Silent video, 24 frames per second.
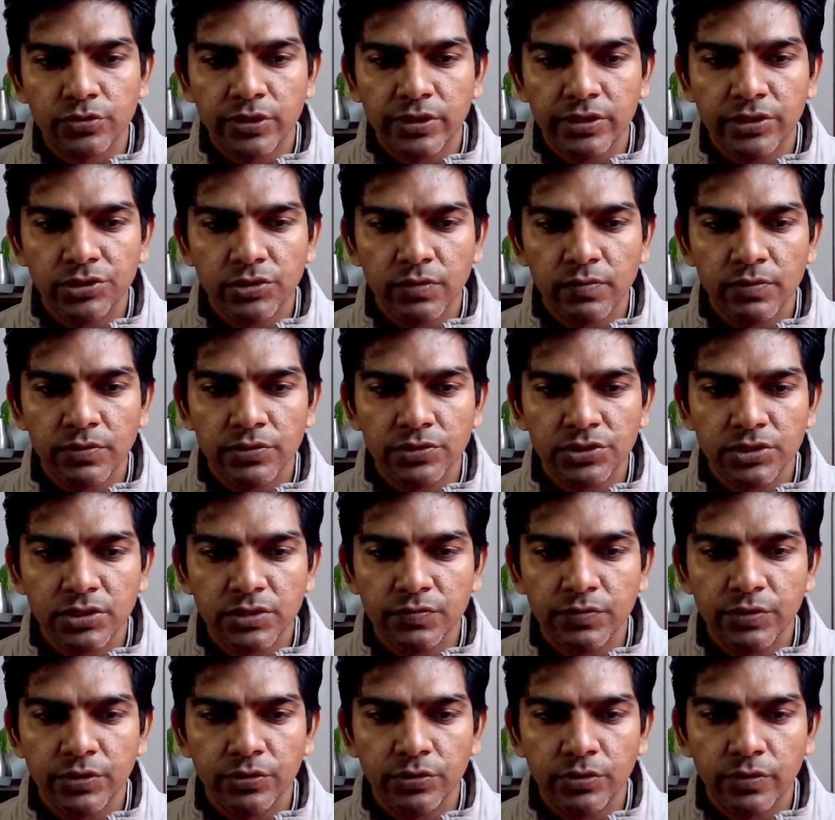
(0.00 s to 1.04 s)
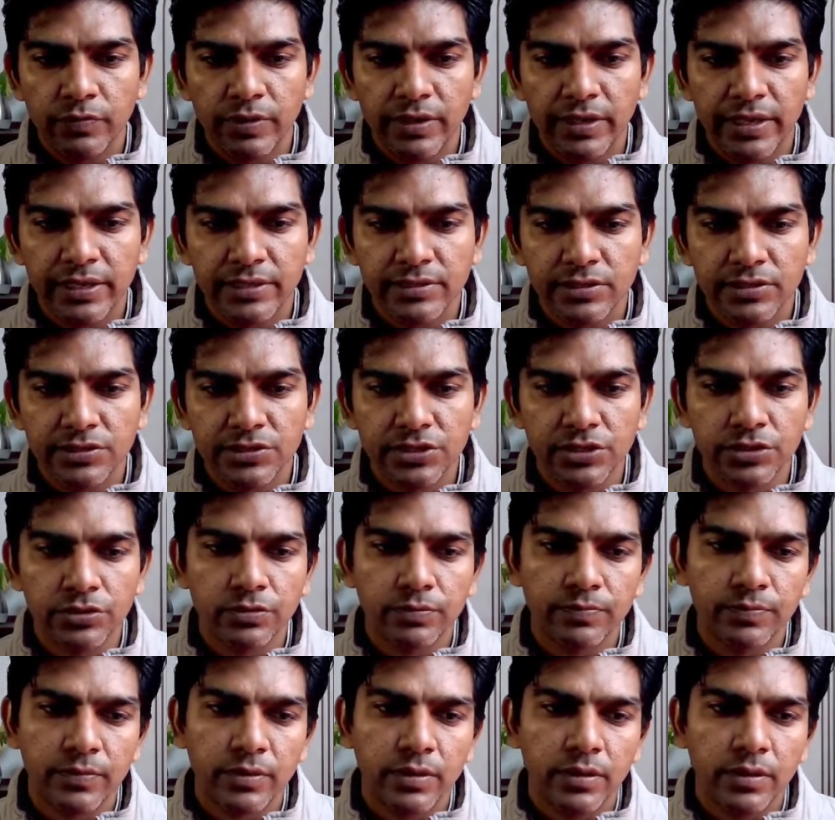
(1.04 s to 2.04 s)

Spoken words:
initial velocity is v0 when x is 0.